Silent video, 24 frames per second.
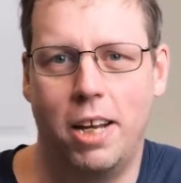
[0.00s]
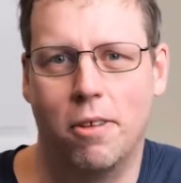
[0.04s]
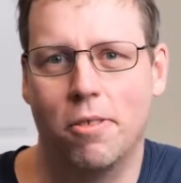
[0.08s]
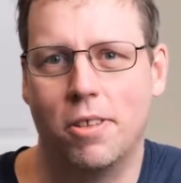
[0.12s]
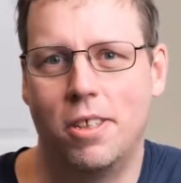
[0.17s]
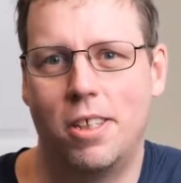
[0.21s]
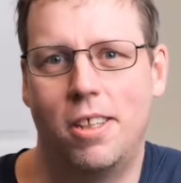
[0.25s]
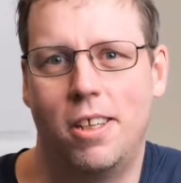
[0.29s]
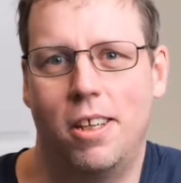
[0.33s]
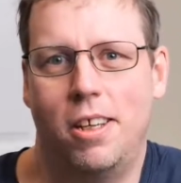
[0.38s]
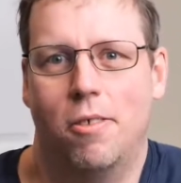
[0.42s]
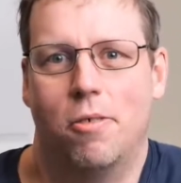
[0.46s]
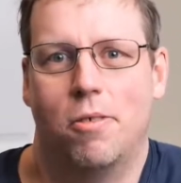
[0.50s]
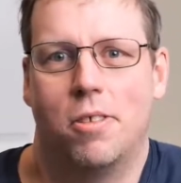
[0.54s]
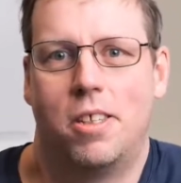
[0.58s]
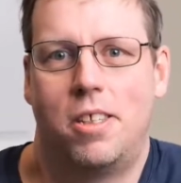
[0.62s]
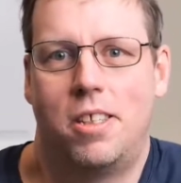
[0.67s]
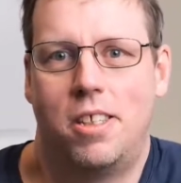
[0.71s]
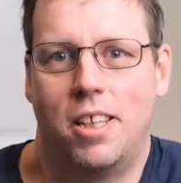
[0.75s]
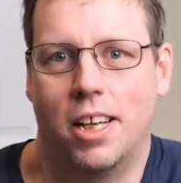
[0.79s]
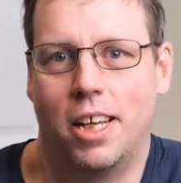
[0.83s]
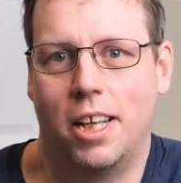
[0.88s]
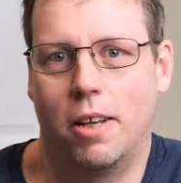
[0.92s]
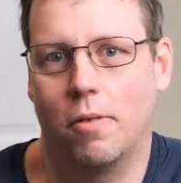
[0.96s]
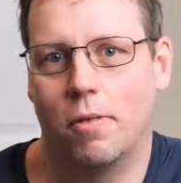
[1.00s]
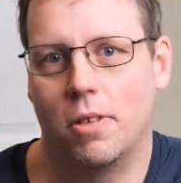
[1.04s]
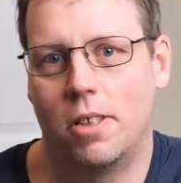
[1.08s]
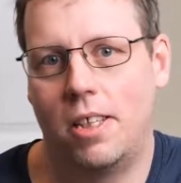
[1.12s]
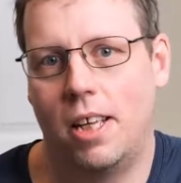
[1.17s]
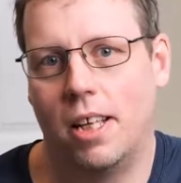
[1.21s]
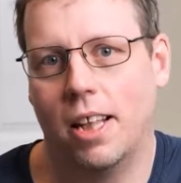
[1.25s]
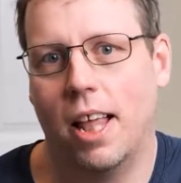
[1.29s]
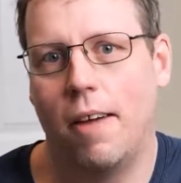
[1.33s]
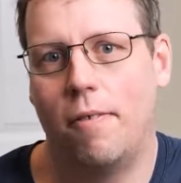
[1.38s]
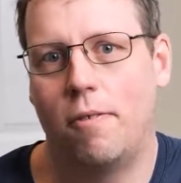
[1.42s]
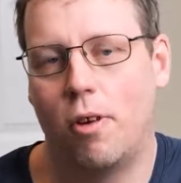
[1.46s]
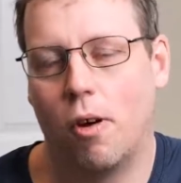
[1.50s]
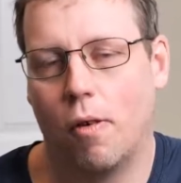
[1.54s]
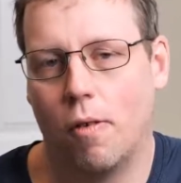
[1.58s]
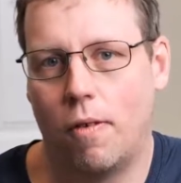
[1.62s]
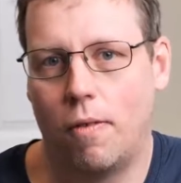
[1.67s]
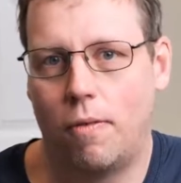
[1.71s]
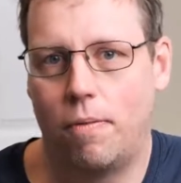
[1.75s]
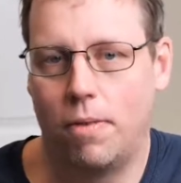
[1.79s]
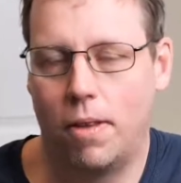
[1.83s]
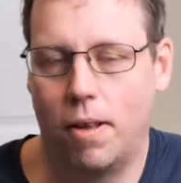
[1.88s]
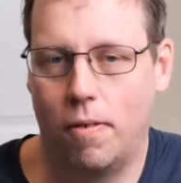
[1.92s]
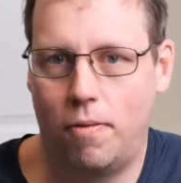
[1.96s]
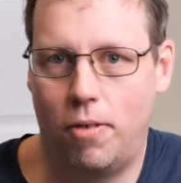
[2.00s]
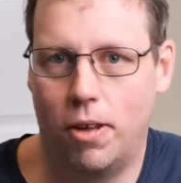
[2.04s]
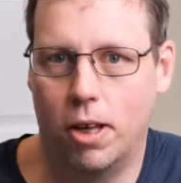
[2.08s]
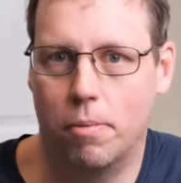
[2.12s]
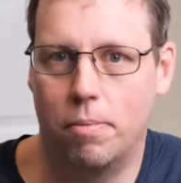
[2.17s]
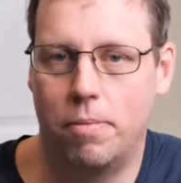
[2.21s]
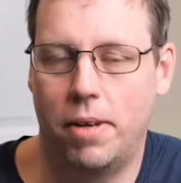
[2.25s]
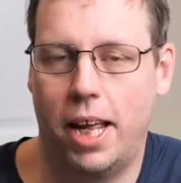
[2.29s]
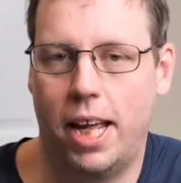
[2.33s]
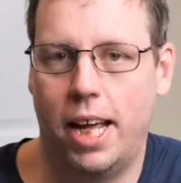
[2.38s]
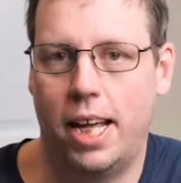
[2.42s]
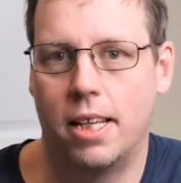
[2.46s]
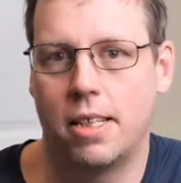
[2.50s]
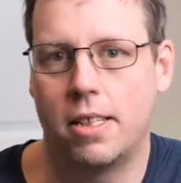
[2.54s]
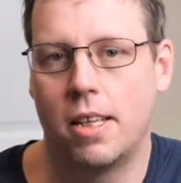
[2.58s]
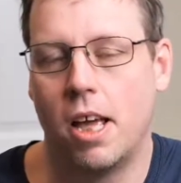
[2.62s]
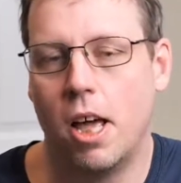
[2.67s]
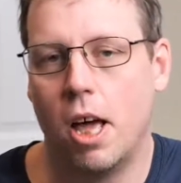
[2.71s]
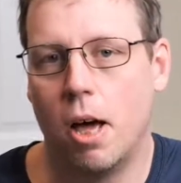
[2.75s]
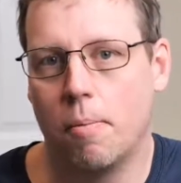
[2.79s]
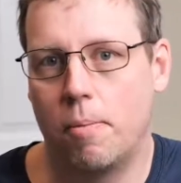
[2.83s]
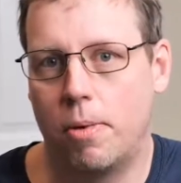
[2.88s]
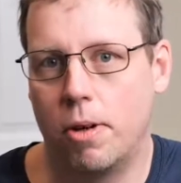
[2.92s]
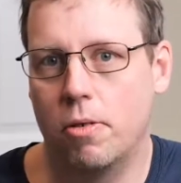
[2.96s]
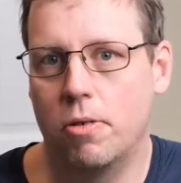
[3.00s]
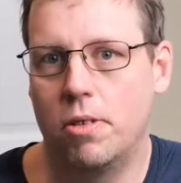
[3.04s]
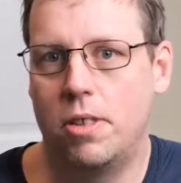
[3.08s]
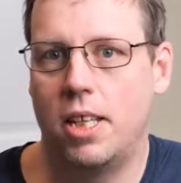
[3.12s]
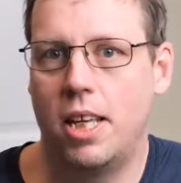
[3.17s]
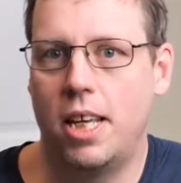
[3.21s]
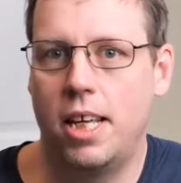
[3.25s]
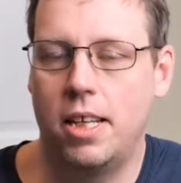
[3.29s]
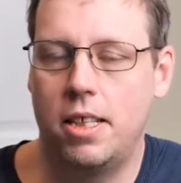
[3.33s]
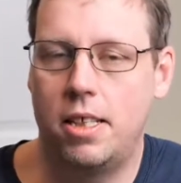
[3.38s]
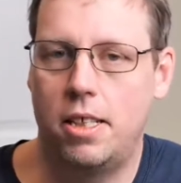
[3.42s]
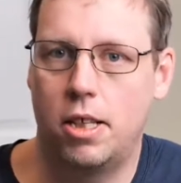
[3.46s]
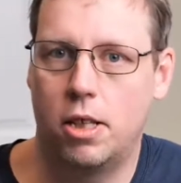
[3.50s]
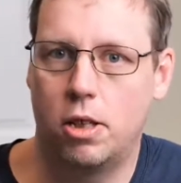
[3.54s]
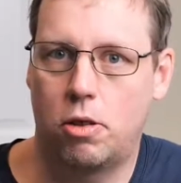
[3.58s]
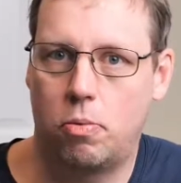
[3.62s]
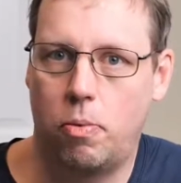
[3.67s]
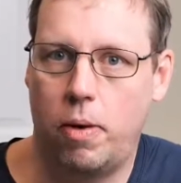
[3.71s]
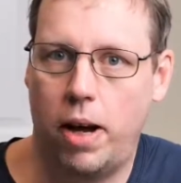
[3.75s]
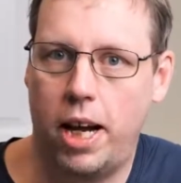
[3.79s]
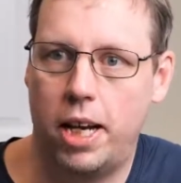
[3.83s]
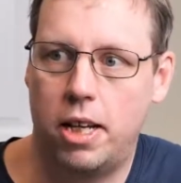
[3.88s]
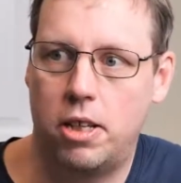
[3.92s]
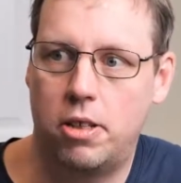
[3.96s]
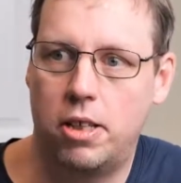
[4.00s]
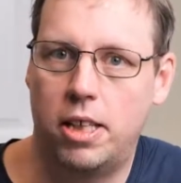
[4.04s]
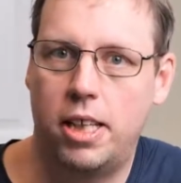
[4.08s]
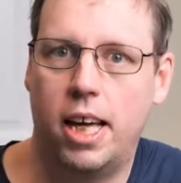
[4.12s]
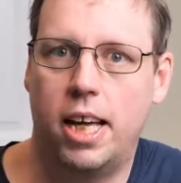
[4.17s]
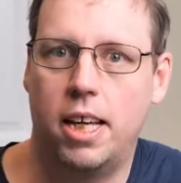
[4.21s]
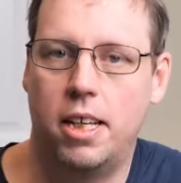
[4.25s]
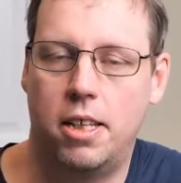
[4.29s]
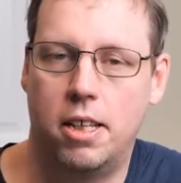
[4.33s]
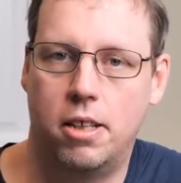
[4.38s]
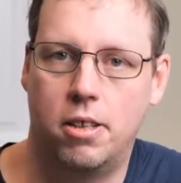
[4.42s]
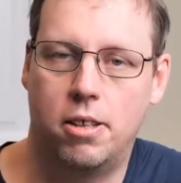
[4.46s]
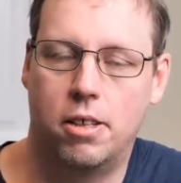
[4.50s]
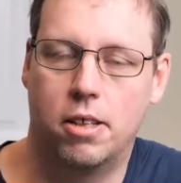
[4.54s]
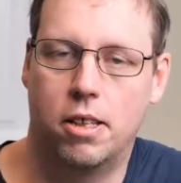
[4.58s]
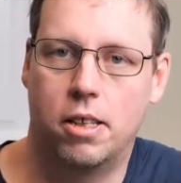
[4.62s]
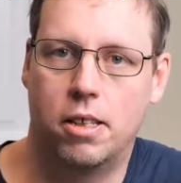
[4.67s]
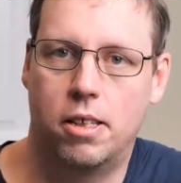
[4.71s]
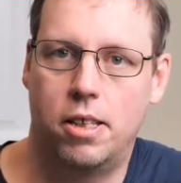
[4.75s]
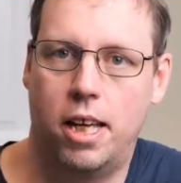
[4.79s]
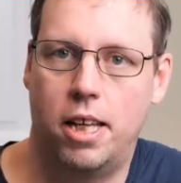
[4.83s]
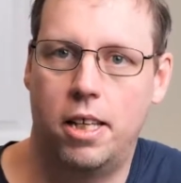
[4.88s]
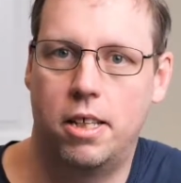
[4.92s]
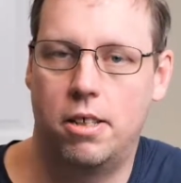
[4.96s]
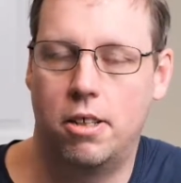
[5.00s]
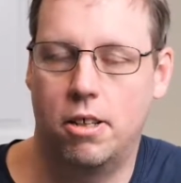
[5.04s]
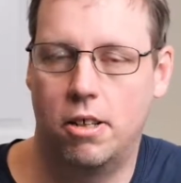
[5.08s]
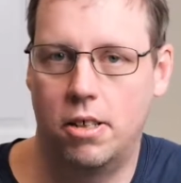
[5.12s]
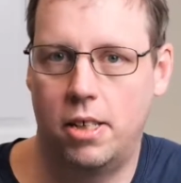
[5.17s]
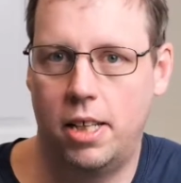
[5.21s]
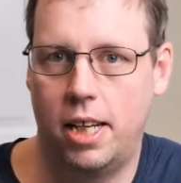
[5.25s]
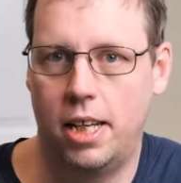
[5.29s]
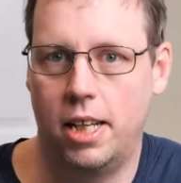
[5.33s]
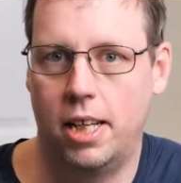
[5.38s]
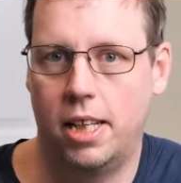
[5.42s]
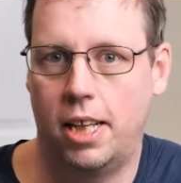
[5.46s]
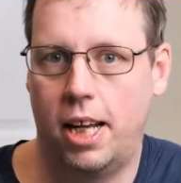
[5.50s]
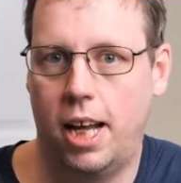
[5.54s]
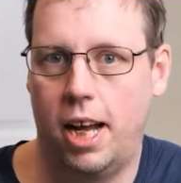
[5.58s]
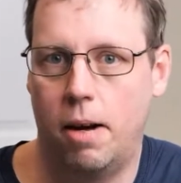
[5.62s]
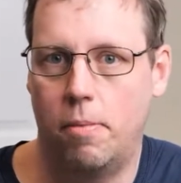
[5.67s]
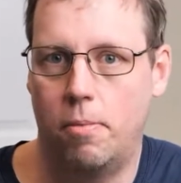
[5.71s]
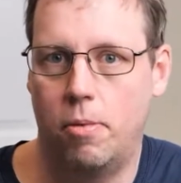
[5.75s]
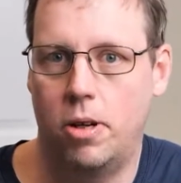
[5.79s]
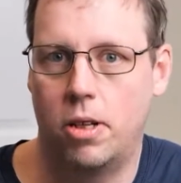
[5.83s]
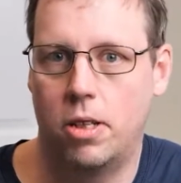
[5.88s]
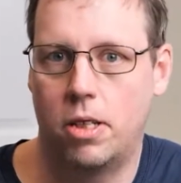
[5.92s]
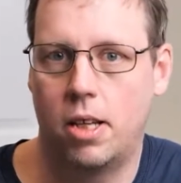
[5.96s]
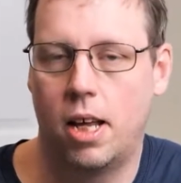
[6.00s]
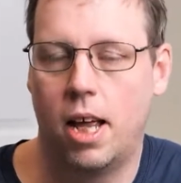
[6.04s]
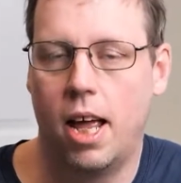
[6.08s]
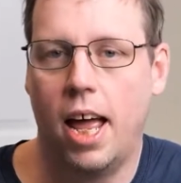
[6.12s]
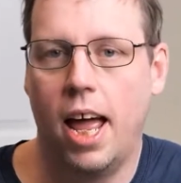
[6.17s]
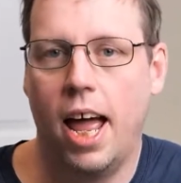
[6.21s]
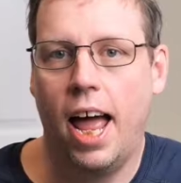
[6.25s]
It was silly. It was left over from the film days, but it was the easiest way to get digital sensors into cameras.